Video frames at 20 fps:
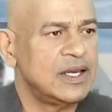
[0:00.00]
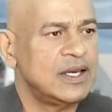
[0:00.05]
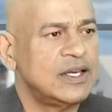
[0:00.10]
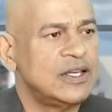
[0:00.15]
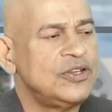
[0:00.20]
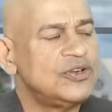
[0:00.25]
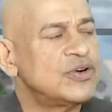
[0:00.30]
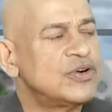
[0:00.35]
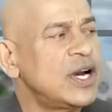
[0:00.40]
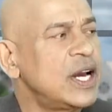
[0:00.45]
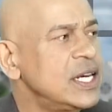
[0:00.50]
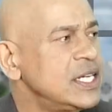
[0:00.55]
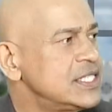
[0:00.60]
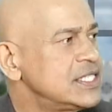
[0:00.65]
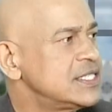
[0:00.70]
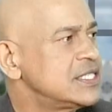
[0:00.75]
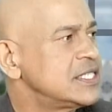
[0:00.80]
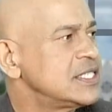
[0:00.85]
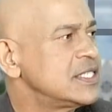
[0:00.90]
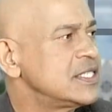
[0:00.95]
You
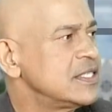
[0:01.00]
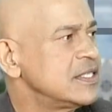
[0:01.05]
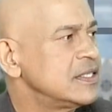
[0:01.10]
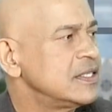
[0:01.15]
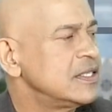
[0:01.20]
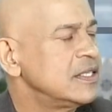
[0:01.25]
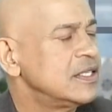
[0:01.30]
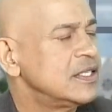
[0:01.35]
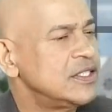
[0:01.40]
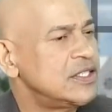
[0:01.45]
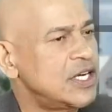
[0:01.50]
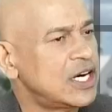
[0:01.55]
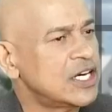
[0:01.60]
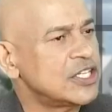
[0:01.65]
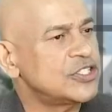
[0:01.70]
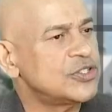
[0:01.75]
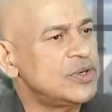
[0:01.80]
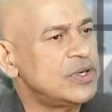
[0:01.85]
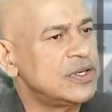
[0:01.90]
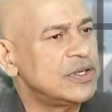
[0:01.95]
guys,
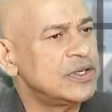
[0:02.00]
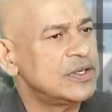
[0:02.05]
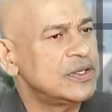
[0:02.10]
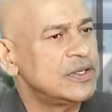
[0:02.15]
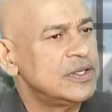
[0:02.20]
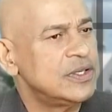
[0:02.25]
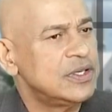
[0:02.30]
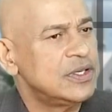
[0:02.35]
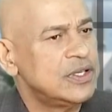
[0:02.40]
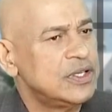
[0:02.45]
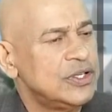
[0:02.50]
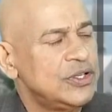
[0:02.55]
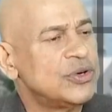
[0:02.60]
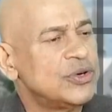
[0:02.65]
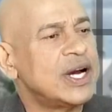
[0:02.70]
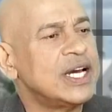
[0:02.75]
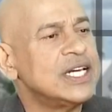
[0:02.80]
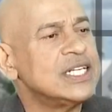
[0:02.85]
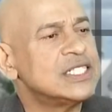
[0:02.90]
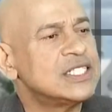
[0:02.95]
Joshua, you
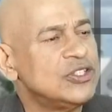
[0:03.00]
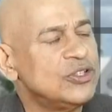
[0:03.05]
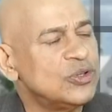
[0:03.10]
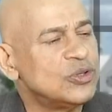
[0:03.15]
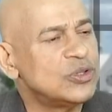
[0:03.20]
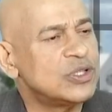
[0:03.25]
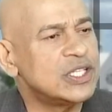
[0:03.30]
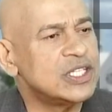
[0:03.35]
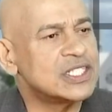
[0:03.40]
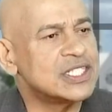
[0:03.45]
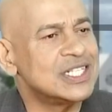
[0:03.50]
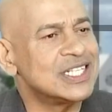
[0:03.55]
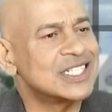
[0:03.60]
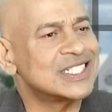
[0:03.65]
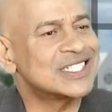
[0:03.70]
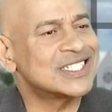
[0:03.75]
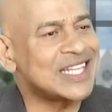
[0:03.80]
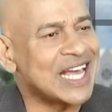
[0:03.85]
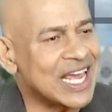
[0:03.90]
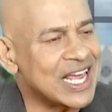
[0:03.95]
guys notice the
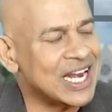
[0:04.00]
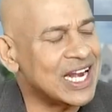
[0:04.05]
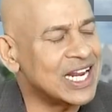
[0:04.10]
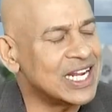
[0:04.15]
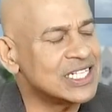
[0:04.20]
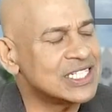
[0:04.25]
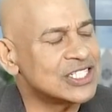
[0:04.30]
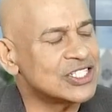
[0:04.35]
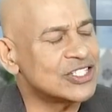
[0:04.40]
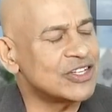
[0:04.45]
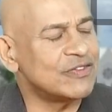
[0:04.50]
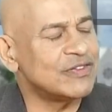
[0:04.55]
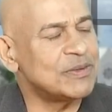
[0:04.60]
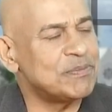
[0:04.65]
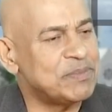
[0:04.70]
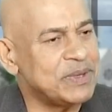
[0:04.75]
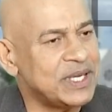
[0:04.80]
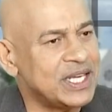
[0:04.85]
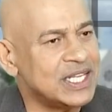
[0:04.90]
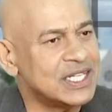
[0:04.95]
silence of the
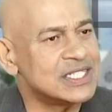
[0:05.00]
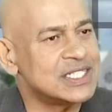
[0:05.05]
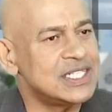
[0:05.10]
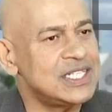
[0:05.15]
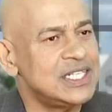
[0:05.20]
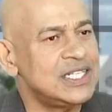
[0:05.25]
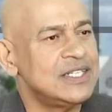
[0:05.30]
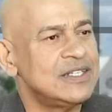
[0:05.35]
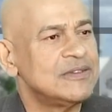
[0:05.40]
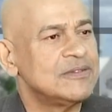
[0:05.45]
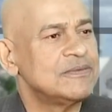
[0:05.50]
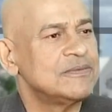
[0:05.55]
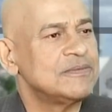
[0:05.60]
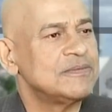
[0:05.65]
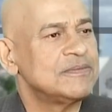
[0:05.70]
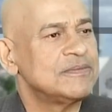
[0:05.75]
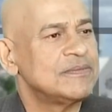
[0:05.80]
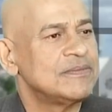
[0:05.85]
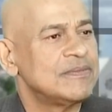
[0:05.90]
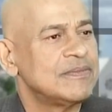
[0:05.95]
PNC,
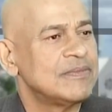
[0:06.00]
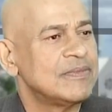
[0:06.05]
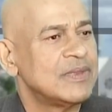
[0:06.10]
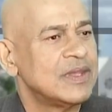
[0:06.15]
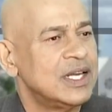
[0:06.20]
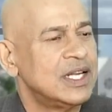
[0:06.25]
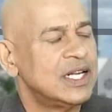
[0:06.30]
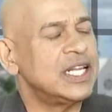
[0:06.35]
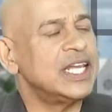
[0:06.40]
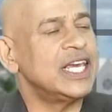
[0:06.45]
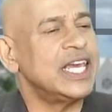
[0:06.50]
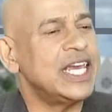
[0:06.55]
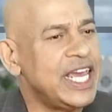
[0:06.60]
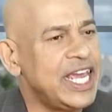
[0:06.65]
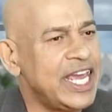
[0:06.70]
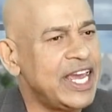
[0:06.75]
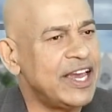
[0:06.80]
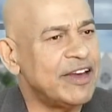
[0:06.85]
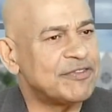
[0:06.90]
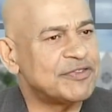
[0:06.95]
the
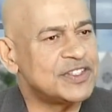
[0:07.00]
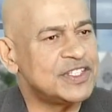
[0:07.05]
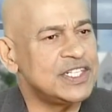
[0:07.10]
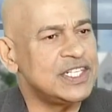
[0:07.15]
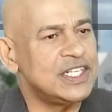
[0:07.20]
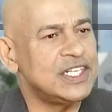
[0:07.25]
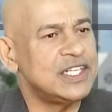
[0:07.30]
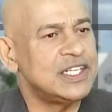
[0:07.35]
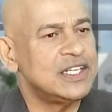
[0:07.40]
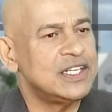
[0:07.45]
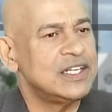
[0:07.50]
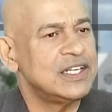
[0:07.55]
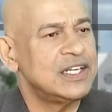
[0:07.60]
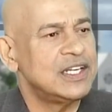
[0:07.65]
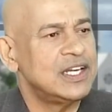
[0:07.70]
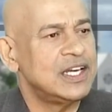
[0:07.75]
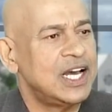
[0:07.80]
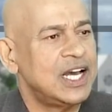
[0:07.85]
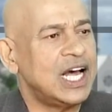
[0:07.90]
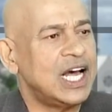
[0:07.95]
AFC,
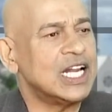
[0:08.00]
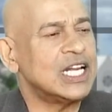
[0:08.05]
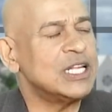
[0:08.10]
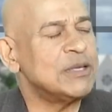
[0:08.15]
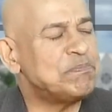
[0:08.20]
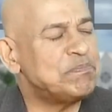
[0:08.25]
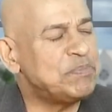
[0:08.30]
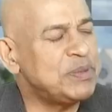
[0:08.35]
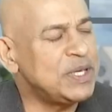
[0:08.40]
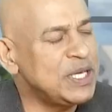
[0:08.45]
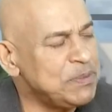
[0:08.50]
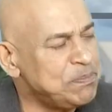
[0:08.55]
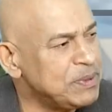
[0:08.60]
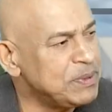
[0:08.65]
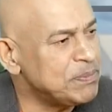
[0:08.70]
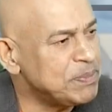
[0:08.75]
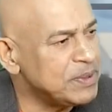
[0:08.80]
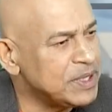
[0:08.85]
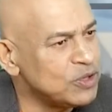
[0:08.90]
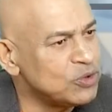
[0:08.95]
and the
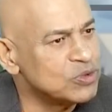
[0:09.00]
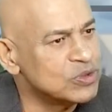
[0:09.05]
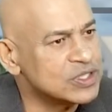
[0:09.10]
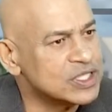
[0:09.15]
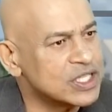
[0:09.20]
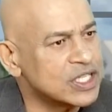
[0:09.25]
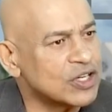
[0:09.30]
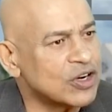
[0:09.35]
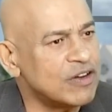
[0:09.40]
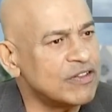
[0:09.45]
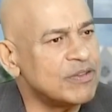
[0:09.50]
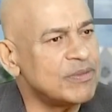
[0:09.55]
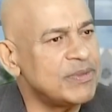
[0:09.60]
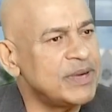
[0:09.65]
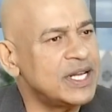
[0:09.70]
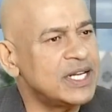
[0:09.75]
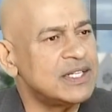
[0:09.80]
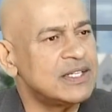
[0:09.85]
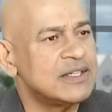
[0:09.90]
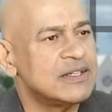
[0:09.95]
PPP who is in government?